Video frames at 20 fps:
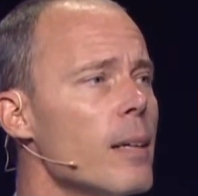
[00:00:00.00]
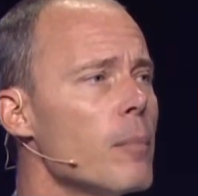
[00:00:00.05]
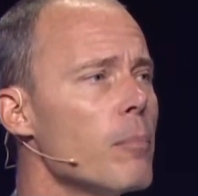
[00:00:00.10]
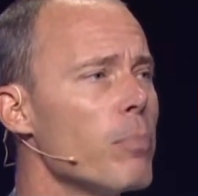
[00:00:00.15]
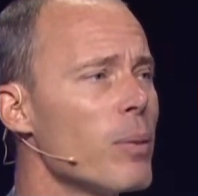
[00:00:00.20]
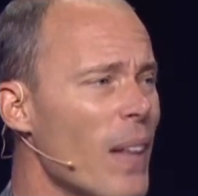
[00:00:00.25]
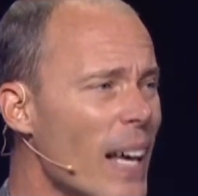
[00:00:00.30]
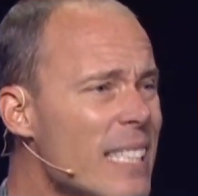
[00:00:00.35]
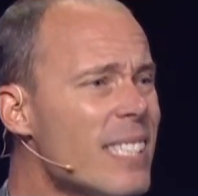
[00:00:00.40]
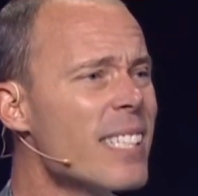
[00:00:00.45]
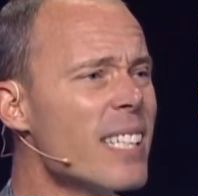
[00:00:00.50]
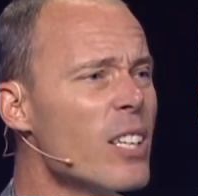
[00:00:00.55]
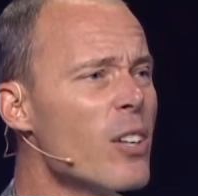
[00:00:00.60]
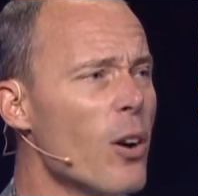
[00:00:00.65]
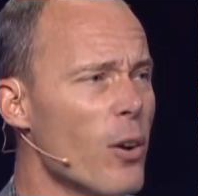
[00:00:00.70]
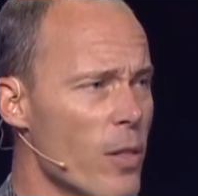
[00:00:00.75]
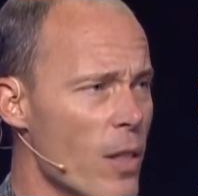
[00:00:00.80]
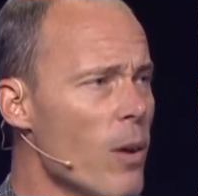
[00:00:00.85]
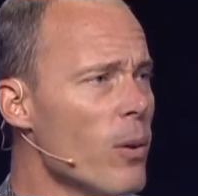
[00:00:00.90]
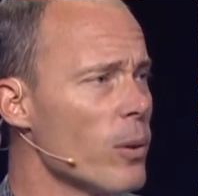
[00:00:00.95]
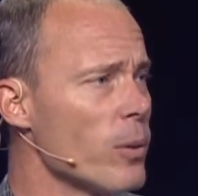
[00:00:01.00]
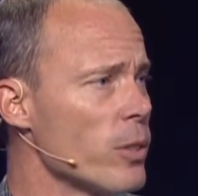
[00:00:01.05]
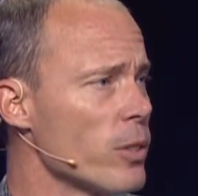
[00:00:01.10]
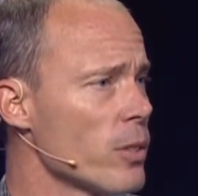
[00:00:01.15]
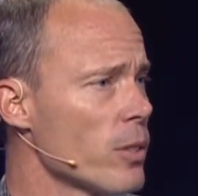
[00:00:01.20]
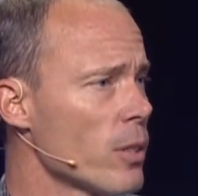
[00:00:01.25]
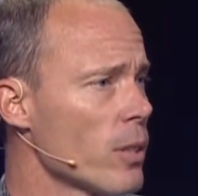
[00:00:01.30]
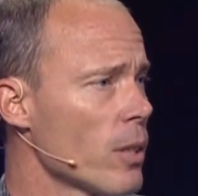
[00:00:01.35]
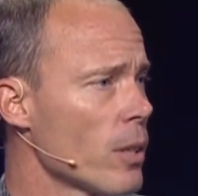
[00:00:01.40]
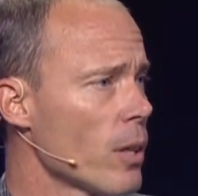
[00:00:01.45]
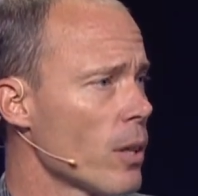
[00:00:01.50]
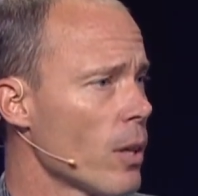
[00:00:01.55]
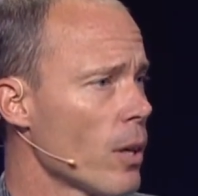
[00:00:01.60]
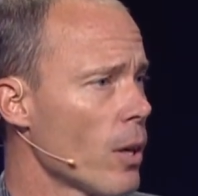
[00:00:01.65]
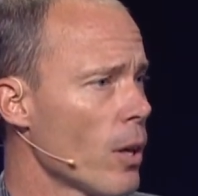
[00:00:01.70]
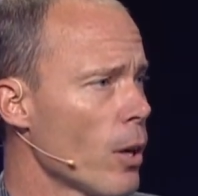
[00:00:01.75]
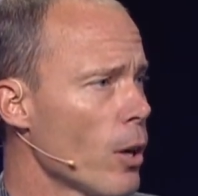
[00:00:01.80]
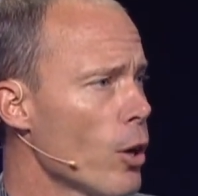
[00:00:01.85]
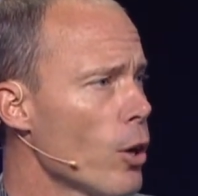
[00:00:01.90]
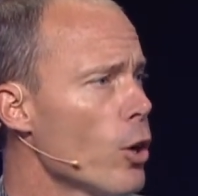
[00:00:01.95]
blessed are those
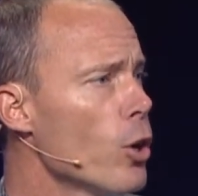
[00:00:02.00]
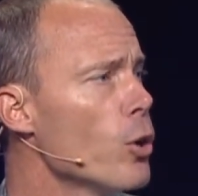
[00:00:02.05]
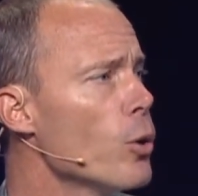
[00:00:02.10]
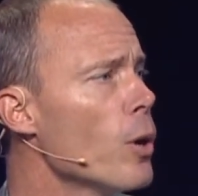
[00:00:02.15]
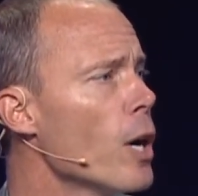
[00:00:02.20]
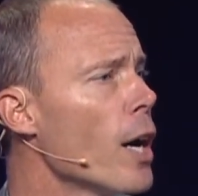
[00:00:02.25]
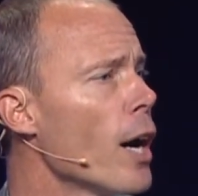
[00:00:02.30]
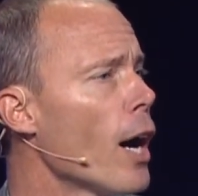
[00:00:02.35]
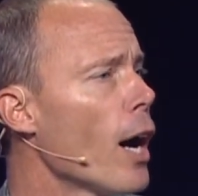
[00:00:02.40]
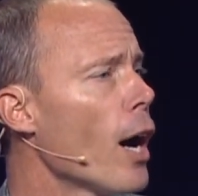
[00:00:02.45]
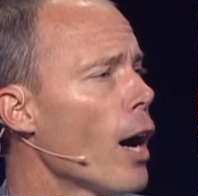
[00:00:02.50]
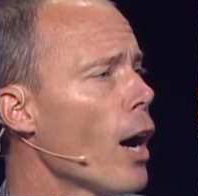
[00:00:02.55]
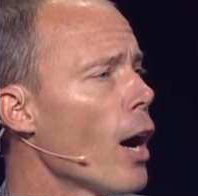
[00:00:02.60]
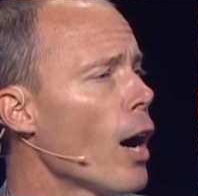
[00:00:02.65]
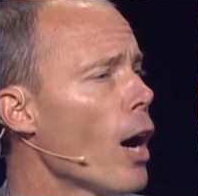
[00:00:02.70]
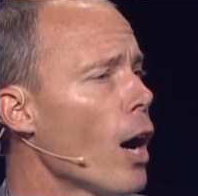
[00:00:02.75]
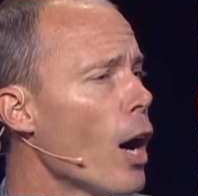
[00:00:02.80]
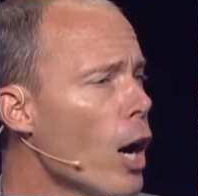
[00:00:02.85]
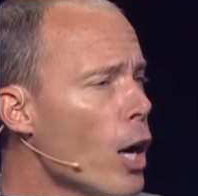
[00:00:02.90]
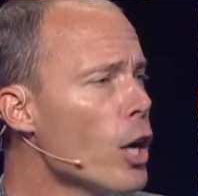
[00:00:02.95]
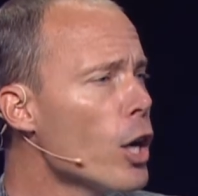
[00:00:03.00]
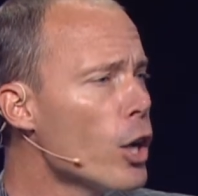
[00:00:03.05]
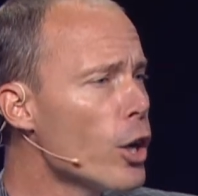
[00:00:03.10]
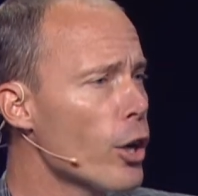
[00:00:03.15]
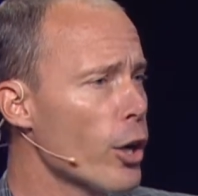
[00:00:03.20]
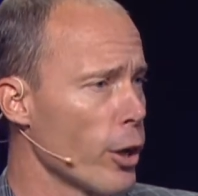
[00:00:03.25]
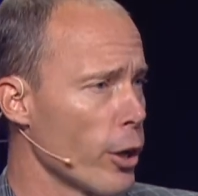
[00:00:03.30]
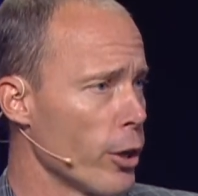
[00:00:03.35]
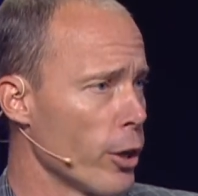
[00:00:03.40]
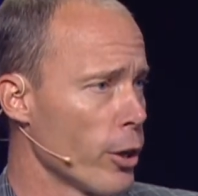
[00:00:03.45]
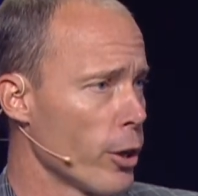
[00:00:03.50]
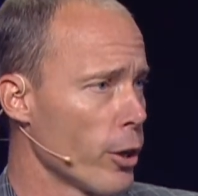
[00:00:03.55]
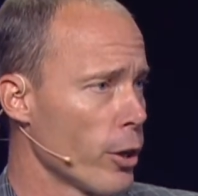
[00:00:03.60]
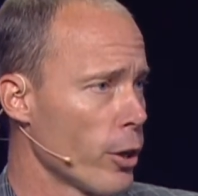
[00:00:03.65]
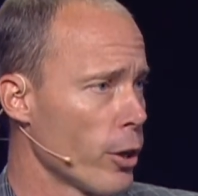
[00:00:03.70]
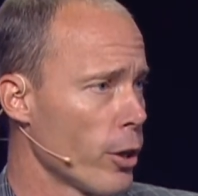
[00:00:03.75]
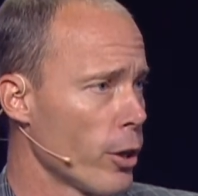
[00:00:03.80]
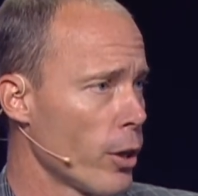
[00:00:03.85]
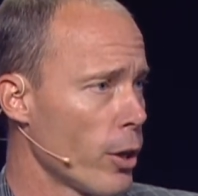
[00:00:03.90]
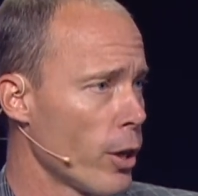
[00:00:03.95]
who hunger
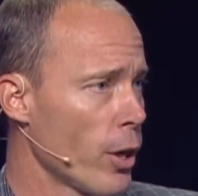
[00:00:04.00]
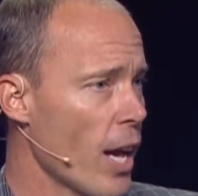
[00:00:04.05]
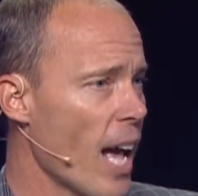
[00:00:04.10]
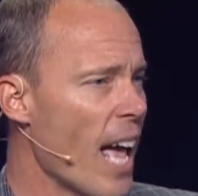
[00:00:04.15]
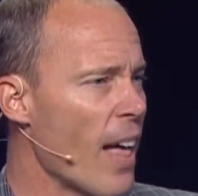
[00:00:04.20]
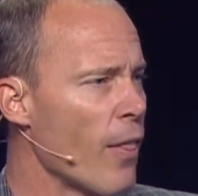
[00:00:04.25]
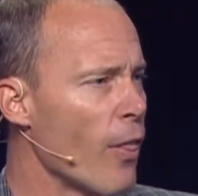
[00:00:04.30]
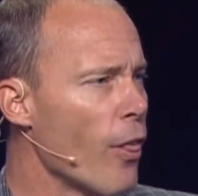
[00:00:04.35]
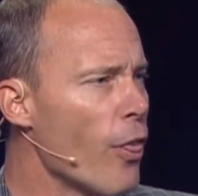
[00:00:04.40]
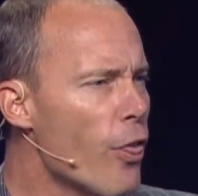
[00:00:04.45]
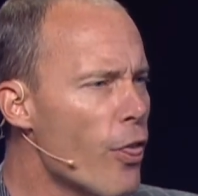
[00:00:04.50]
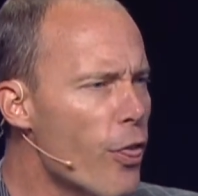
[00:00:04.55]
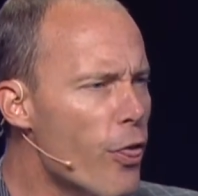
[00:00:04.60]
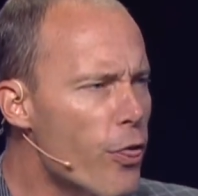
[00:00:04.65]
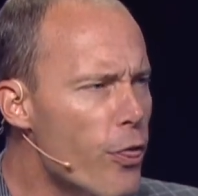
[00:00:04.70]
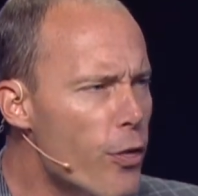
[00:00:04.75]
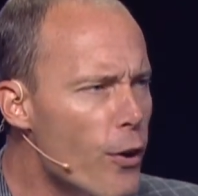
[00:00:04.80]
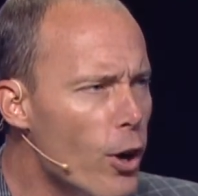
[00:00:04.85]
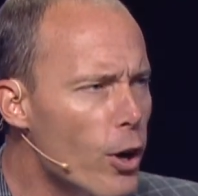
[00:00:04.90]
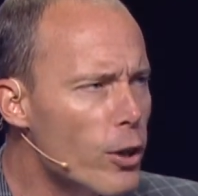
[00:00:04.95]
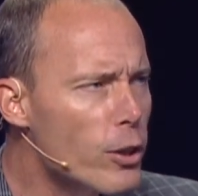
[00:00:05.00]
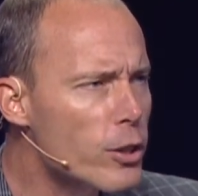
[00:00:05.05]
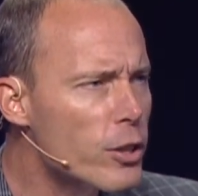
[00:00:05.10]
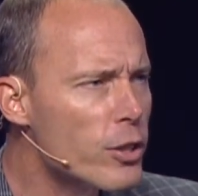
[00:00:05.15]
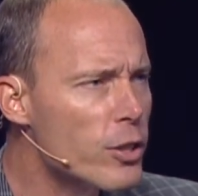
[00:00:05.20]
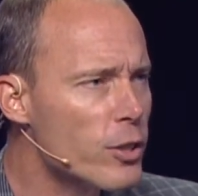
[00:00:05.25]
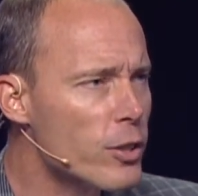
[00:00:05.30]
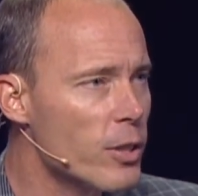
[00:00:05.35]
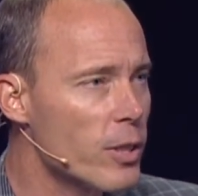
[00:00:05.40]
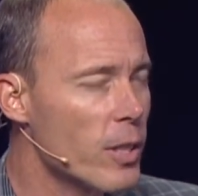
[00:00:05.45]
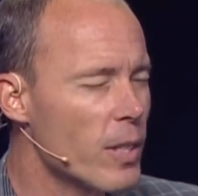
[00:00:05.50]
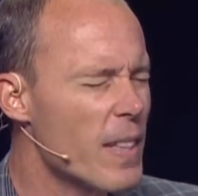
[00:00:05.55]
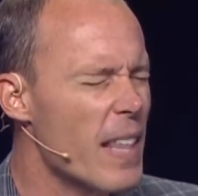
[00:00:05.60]
and thirst.